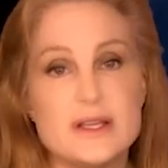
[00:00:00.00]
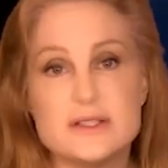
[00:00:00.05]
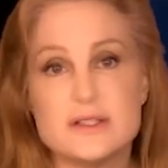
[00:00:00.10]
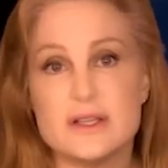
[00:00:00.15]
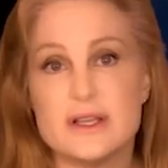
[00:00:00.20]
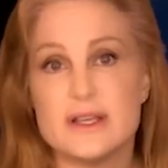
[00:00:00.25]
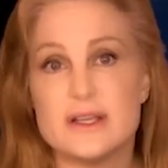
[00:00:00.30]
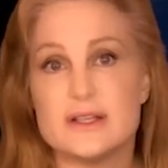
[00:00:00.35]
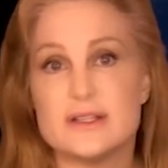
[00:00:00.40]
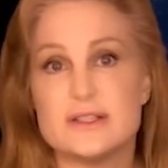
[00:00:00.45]

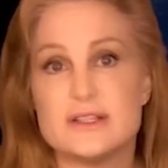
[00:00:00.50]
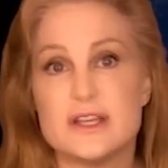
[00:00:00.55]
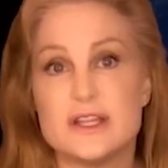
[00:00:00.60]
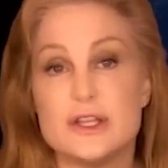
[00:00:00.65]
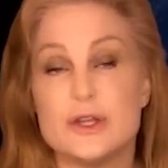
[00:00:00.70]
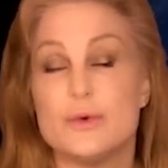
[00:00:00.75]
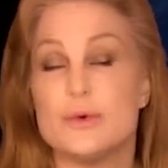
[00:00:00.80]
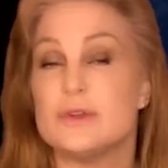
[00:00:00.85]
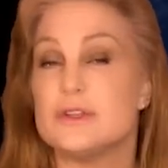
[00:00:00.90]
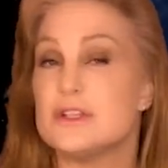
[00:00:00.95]
easily
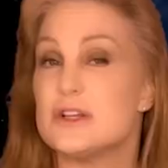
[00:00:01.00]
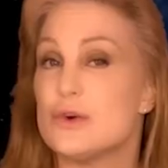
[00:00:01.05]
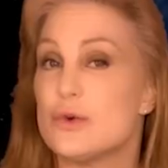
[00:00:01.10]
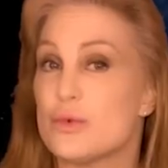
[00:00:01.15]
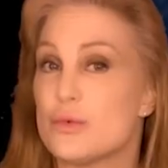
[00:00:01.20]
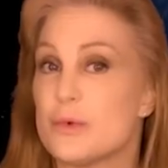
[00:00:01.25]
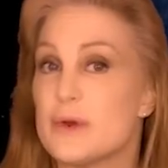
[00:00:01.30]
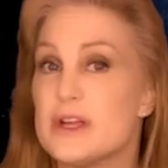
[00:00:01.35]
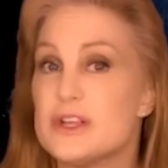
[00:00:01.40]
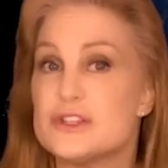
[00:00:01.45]
continue
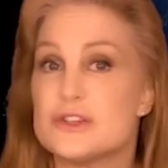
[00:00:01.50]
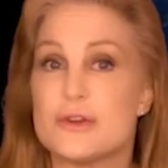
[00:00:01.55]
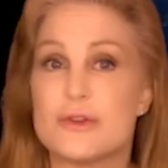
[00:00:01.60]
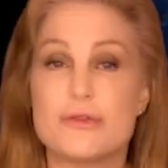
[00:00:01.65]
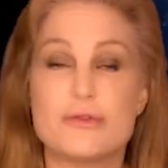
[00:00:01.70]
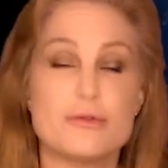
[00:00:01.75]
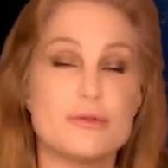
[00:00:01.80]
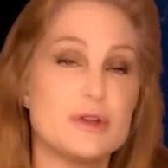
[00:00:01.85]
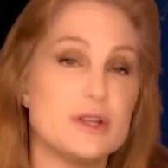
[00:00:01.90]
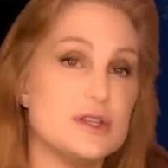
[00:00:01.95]
until region
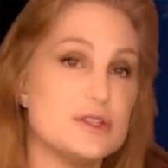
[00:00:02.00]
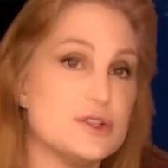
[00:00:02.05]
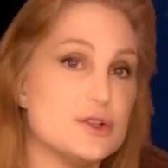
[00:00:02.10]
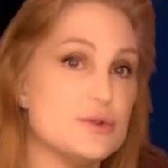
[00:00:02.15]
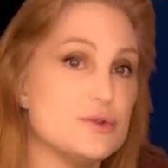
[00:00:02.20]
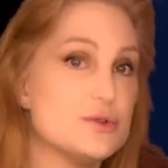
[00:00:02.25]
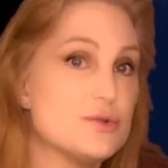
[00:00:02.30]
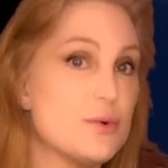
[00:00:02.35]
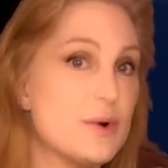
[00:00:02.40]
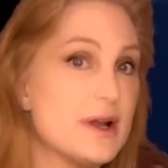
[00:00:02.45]

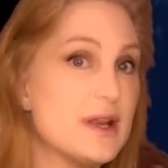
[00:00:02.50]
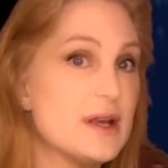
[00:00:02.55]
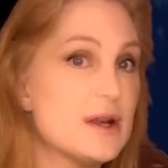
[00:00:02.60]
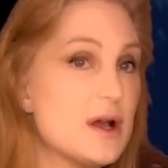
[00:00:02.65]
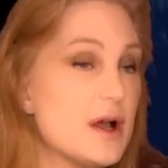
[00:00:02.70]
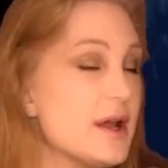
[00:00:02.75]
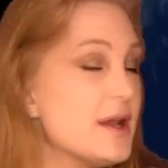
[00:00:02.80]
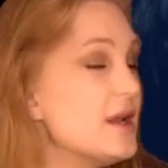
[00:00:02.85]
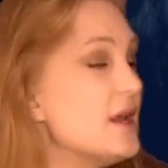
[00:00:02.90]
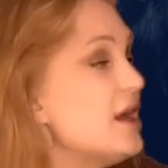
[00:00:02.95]

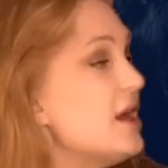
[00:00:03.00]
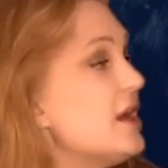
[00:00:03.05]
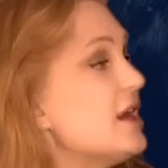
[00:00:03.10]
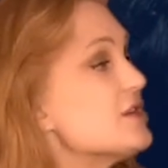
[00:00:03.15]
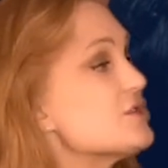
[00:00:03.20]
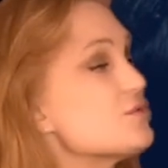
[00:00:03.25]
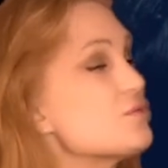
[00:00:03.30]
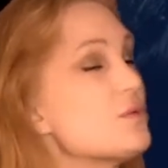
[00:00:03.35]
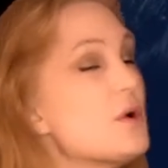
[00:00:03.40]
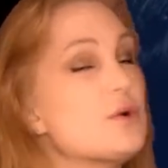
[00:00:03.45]
3229
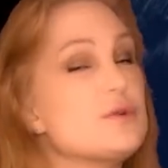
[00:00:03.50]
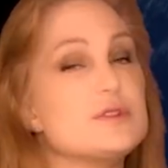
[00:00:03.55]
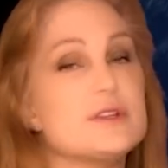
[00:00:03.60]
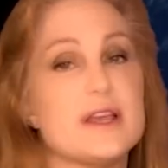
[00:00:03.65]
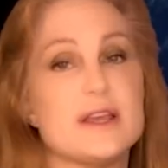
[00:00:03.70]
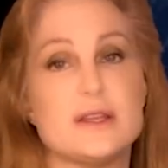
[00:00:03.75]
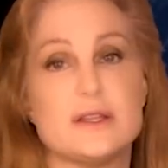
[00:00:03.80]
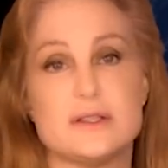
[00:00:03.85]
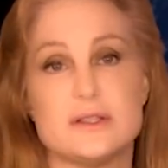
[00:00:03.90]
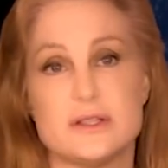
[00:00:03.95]
has
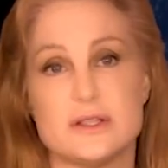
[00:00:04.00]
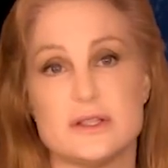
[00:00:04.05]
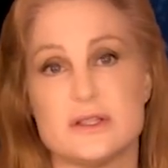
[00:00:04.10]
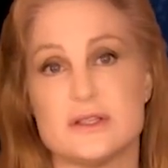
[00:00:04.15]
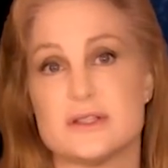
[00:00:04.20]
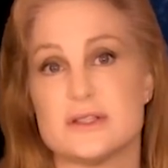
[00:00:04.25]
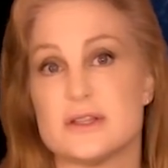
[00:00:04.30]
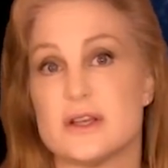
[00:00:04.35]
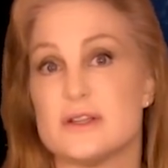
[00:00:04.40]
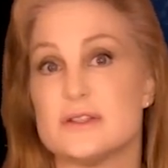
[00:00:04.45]
rotated to
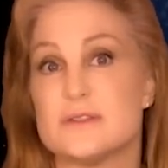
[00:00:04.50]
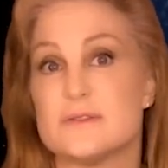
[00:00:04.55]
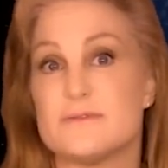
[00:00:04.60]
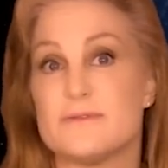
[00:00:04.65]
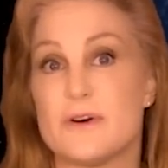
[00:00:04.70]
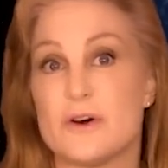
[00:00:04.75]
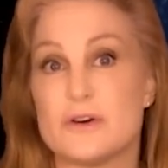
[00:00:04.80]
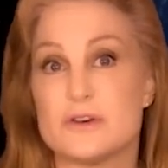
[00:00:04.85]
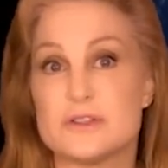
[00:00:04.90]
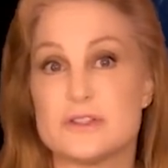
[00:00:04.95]
the sun's
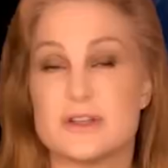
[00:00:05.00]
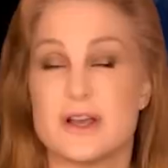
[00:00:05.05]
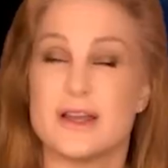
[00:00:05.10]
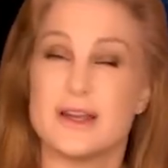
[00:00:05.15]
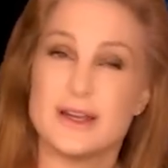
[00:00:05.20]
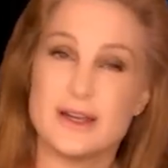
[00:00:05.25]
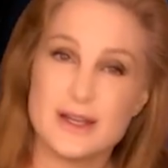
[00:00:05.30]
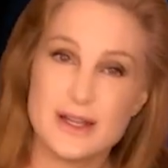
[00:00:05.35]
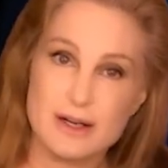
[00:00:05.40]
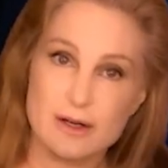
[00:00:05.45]
far
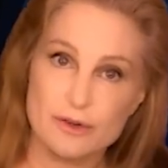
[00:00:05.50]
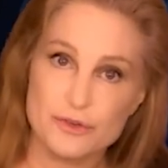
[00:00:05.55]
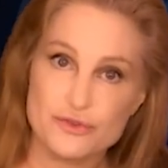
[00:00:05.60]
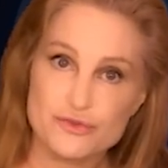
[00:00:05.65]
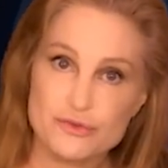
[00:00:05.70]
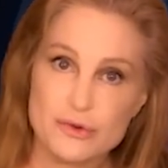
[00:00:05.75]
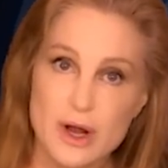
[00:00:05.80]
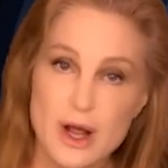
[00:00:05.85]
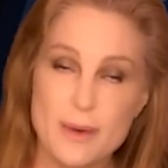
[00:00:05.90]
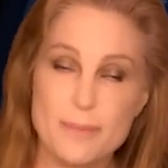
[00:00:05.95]
side, and it'll
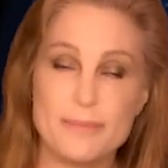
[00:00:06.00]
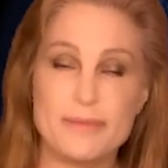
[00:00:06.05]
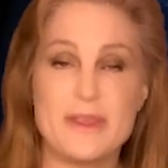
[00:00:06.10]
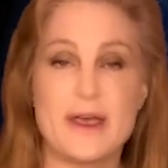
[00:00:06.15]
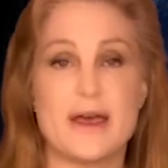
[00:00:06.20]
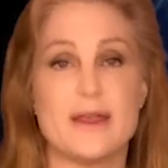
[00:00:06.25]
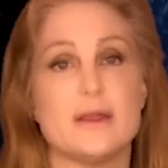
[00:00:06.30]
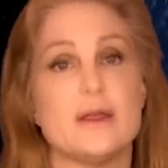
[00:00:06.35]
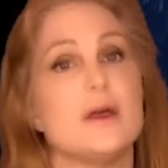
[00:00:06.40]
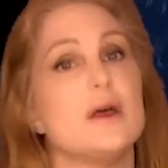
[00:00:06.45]
drop
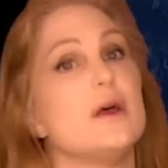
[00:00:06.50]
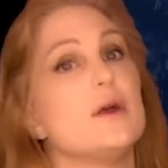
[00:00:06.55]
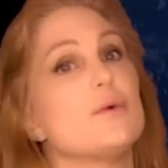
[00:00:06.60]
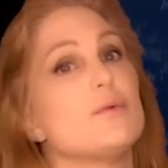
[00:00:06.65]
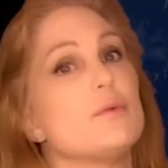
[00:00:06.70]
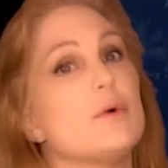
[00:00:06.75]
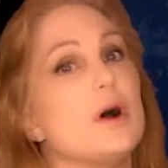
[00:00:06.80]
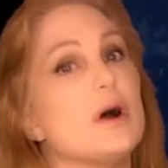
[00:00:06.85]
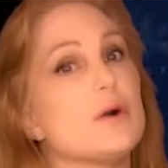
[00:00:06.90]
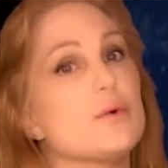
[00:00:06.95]
that
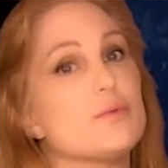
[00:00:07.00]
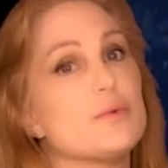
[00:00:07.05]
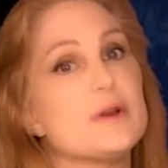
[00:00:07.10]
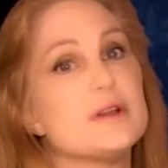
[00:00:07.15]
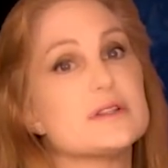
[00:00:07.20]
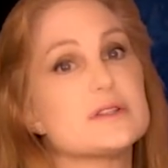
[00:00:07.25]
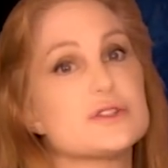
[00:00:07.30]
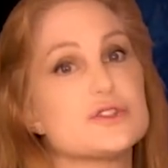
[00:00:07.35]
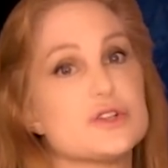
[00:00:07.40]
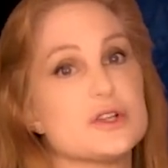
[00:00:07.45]

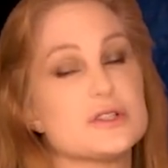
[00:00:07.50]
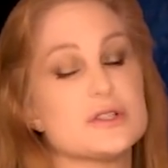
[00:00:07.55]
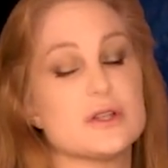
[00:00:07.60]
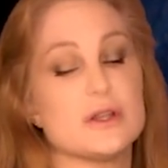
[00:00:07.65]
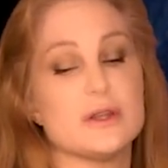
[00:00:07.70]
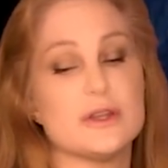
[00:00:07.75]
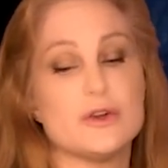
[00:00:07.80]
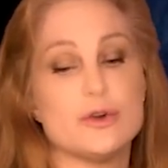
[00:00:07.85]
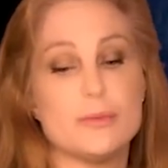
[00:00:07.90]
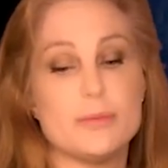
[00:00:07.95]
risk just
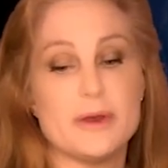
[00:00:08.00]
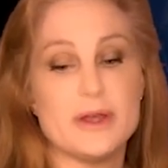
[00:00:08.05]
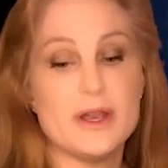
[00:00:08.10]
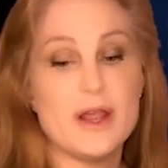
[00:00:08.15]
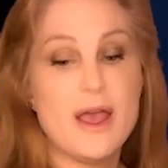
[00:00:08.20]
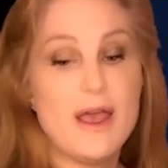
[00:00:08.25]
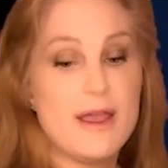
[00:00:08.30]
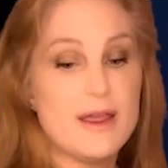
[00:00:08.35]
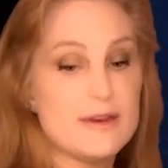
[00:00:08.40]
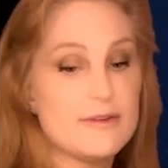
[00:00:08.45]
a little
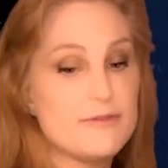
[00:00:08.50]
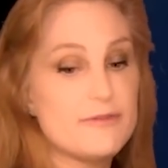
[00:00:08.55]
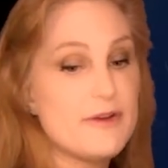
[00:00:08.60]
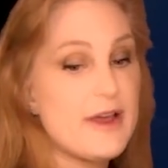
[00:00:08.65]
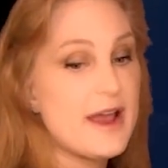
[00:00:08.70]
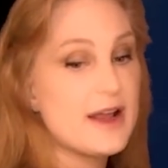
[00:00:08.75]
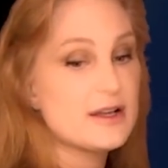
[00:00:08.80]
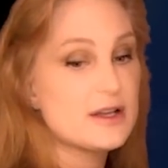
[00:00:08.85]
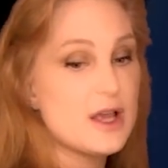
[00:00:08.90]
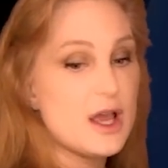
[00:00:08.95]
bit. In
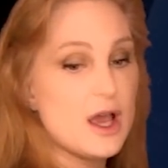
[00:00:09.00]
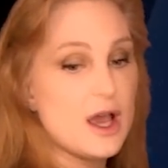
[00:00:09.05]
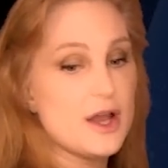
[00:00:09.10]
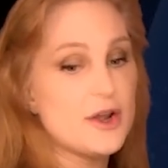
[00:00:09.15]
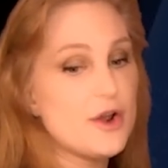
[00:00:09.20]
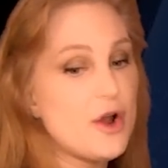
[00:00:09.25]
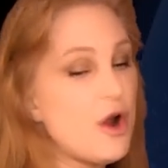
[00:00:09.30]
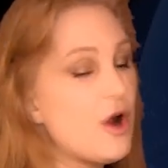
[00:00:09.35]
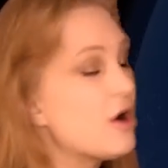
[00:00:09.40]
fact, an